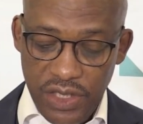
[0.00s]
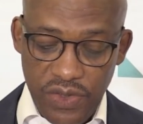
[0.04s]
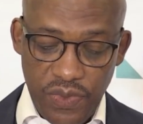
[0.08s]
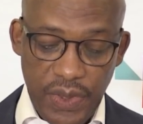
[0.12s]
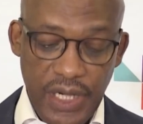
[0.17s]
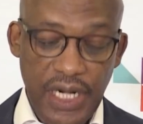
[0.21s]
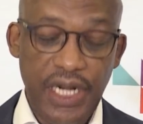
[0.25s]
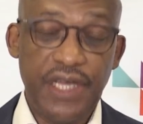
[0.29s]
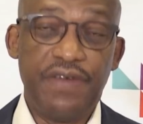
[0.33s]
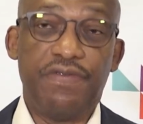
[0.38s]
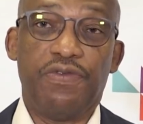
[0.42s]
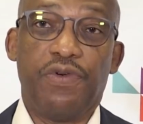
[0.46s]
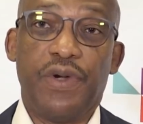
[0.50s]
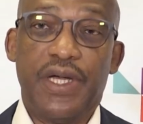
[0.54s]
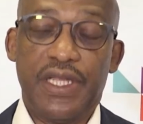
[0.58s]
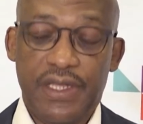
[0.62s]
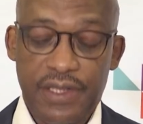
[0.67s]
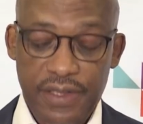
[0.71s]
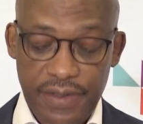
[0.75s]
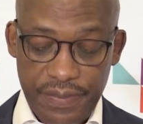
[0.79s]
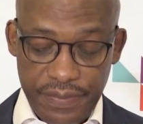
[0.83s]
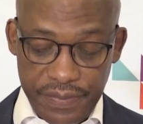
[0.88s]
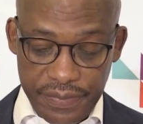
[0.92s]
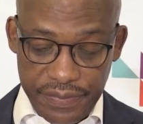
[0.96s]
we live
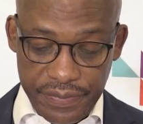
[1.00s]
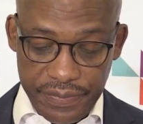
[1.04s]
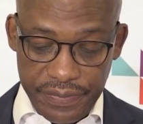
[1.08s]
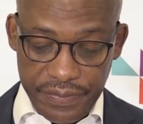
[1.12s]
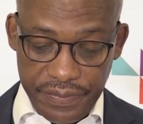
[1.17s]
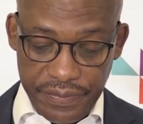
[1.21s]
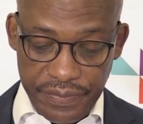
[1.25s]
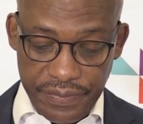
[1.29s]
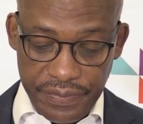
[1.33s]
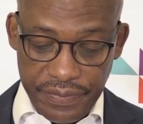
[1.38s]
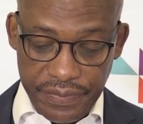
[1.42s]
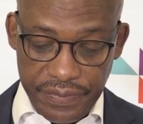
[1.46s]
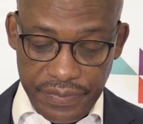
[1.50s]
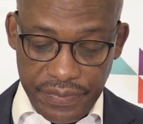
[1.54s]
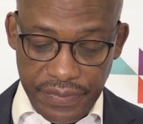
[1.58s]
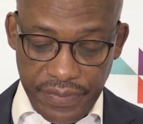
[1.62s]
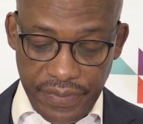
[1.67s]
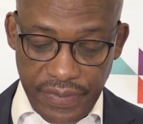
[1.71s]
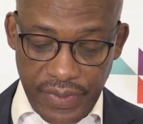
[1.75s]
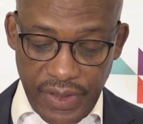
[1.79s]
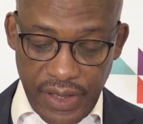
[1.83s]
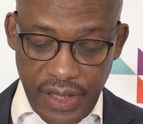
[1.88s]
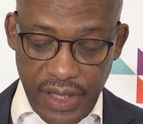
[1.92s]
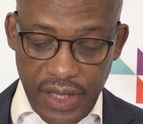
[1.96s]
with.
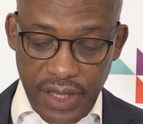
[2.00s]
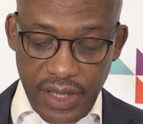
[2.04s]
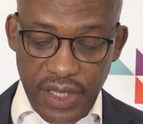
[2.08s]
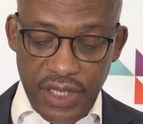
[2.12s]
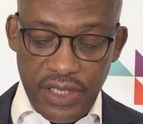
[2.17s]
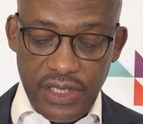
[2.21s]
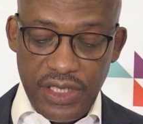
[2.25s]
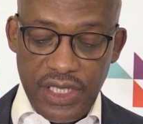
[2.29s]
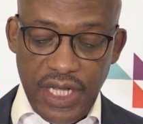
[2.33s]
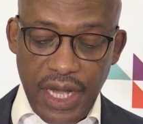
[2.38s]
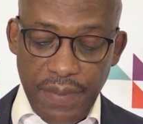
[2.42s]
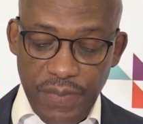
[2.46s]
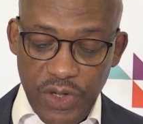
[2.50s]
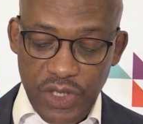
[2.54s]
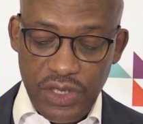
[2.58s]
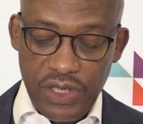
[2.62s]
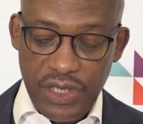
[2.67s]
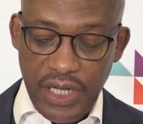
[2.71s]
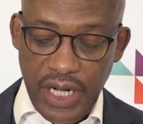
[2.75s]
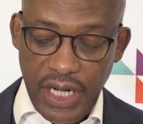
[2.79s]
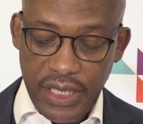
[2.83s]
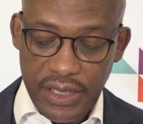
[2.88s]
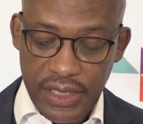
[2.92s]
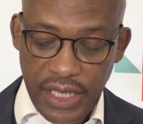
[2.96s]
This
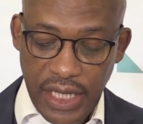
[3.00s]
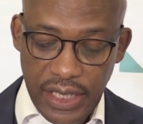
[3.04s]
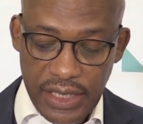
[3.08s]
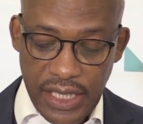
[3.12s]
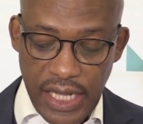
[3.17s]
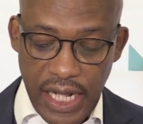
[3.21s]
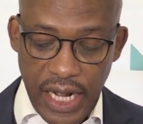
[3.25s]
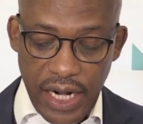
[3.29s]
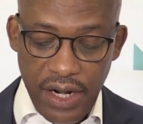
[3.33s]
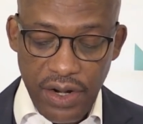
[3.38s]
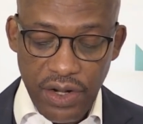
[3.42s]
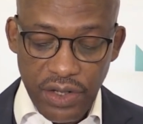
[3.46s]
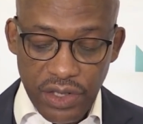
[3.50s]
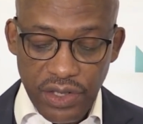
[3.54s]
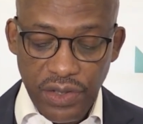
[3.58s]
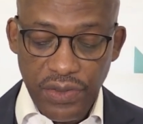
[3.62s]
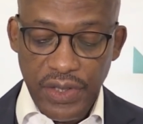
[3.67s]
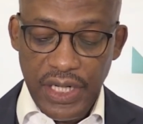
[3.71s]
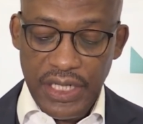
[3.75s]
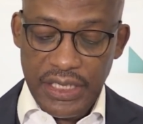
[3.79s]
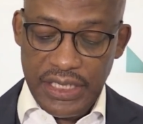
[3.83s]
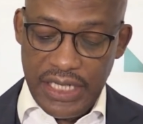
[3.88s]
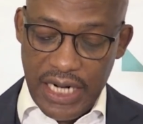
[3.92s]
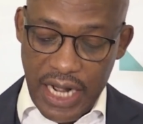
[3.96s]
demonstrates that they are not
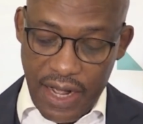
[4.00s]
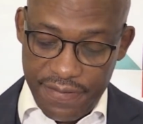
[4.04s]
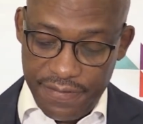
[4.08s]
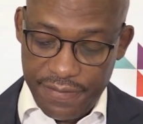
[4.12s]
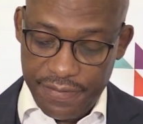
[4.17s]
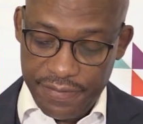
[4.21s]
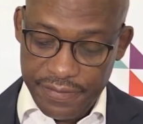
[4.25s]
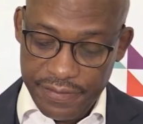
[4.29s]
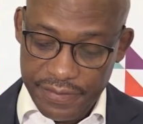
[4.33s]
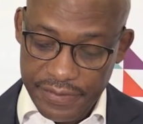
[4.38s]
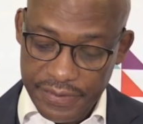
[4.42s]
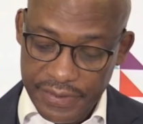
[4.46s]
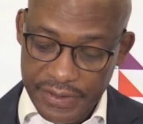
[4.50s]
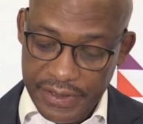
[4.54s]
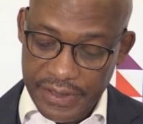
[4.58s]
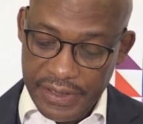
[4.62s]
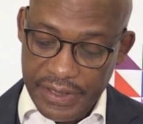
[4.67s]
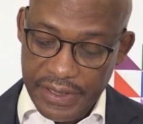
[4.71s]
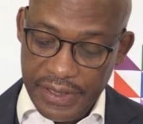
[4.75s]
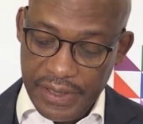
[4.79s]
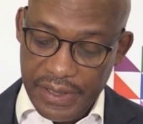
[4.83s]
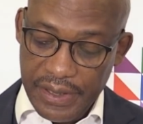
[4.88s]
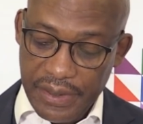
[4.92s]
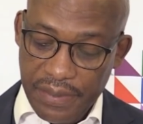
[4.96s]
only tough,
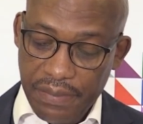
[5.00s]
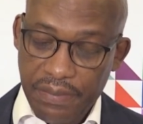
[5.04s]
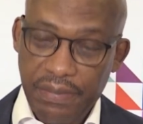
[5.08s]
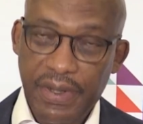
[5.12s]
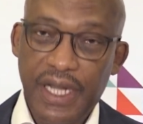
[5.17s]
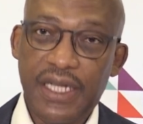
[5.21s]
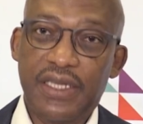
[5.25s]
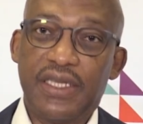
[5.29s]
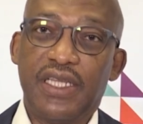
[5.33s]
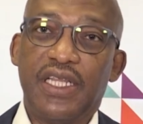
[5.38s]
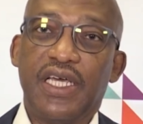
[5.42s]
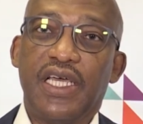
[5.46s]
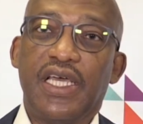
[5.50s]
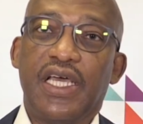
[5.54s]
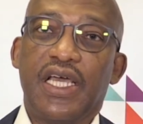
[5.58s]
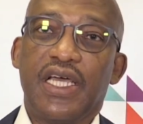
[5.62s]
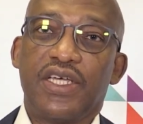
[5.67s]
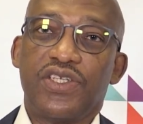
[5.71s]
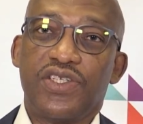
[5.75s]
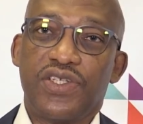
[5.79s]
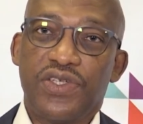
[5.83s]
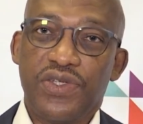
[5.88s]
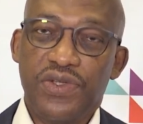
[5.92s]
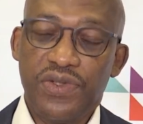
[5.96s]
but they
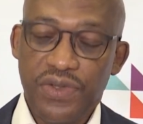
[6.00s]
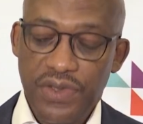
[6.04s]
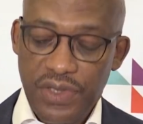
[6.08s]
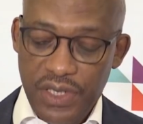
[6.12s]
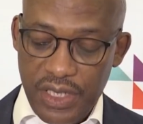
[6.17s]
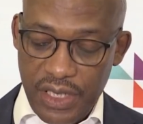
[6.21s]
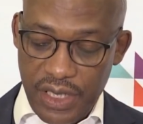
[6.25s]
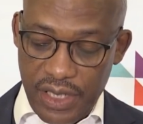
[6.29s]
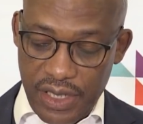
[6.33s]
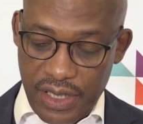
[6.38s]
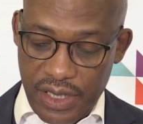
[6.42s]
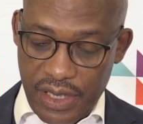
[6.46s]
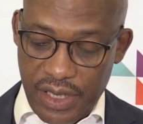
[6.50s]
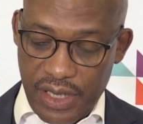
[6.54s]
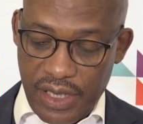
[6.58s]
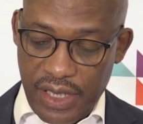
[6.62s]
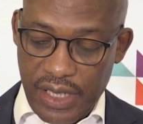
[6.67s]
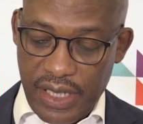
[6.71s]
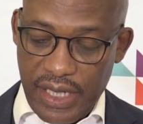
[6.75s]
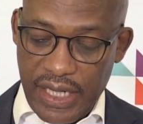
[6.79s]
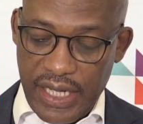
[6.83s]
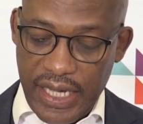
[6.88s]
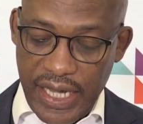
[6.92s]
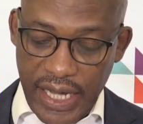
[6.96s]
exude
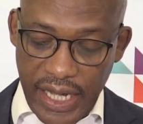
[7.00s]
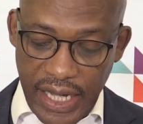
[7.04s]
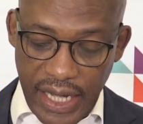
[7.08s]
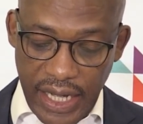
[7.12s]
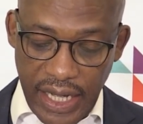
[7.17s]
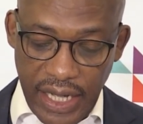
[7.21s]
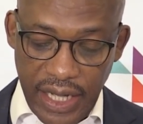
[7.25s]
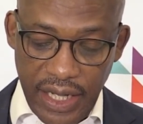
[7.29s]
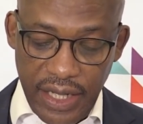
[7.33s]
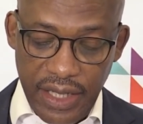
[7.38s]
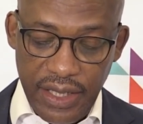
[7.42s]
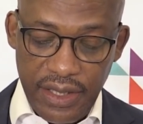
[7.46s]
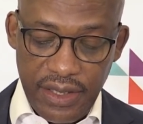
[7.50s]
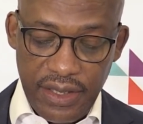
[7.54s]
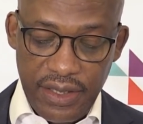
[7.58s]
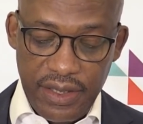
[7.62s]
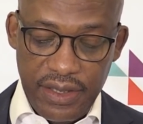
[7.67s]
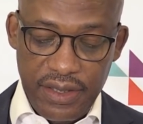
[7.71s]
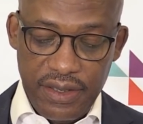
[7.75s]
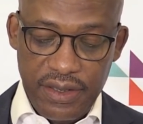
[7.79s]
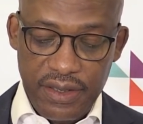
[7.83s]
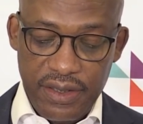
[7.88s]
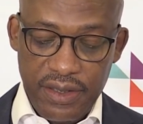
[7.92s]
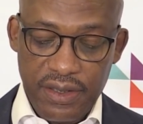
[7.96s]
care,
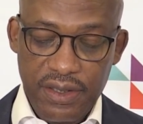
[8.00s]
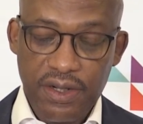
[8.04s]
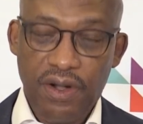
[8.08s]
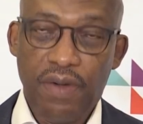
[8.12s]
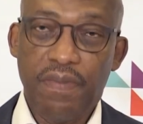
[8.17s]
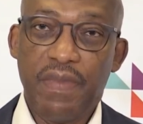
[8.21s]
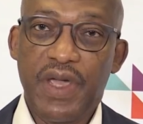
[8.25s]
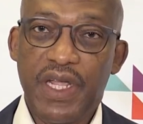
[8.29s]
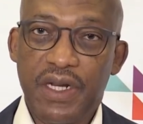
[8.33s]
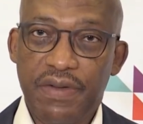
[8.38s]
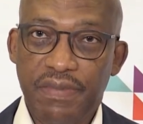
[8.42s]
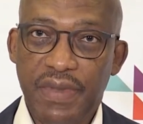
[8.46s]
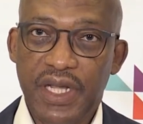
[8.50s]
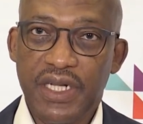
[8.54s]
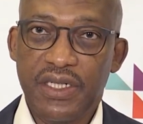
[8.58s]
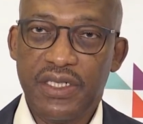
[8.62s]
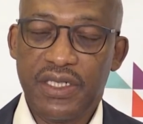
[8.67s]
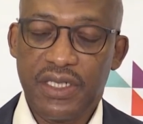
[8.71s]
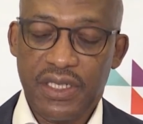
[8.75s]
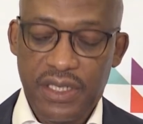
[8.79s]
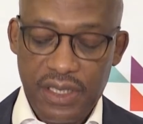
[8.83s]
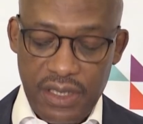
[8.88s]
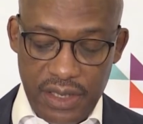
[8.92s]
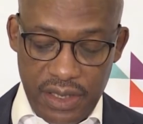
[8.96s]

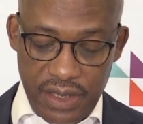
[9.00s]
commitment,